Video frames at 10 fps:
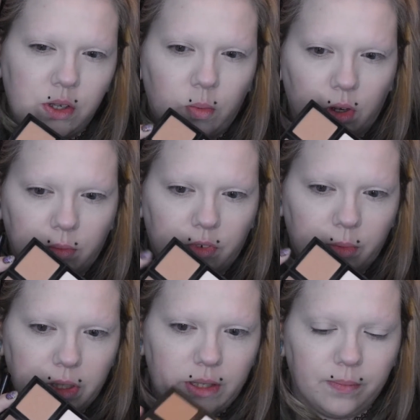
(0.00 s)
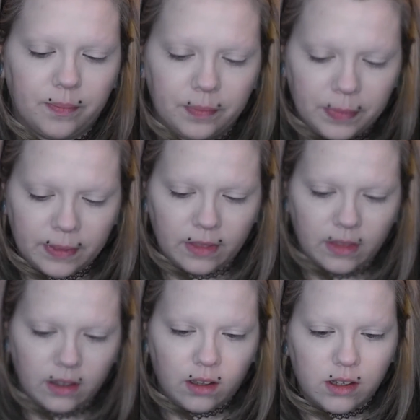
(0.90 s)
This one's too warm for me,
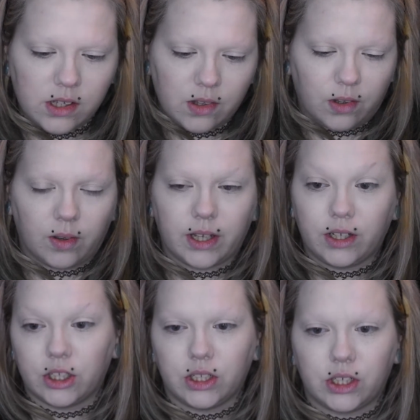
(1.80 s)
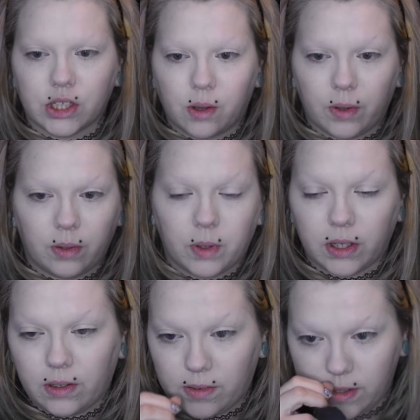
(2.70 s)
so I usually
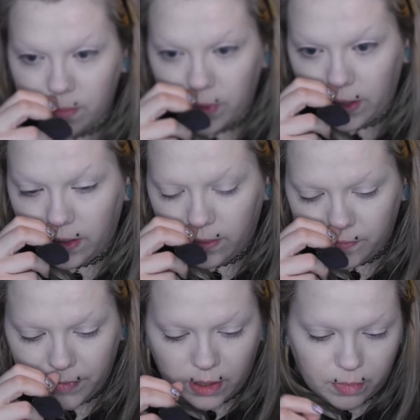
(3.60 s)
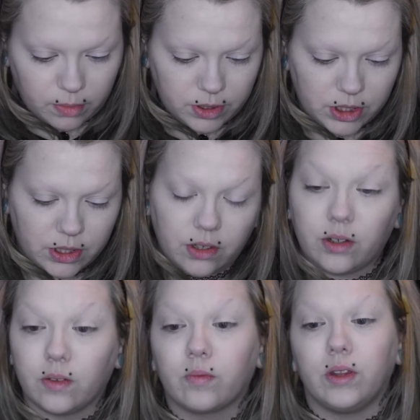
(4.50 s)
just go with one of those, but I'm
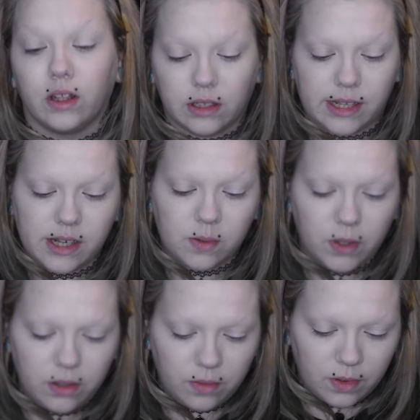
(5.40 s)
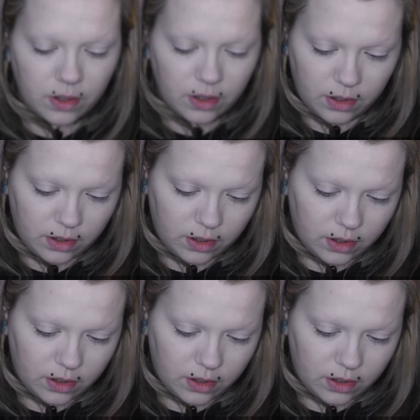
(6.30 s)
probably just going to do the lightest one